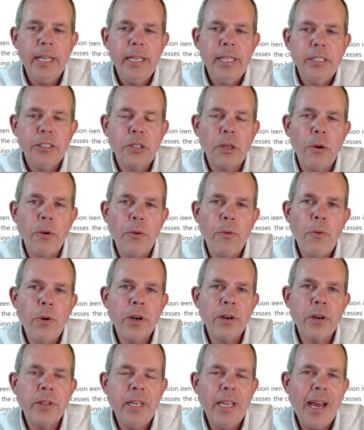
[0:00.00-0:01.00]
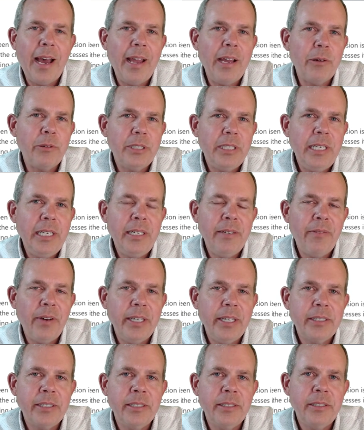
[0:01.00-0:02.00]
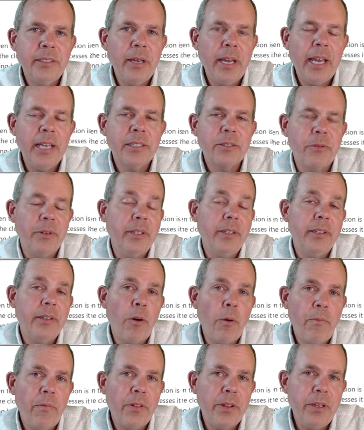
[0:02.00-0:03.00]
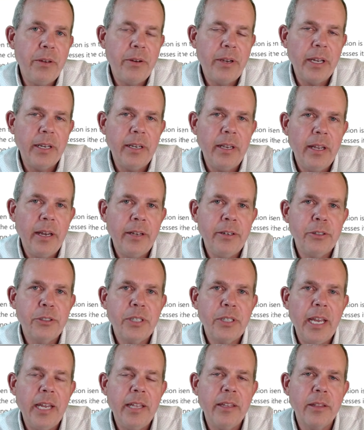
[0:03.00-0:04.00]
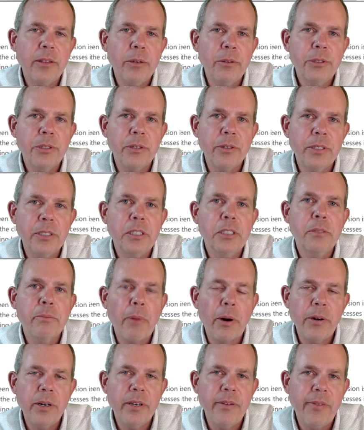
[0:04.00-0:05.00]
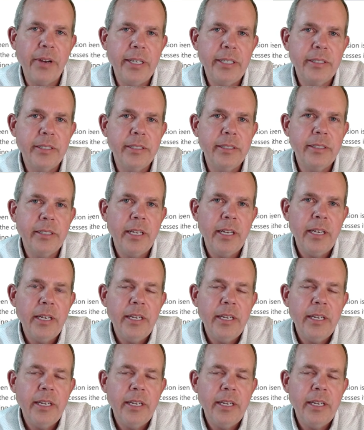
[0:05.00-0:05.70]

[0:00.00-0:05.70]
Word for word: So, what are the IoT devices, you ask? Well, hopefully, you can understand that those are the smart devices.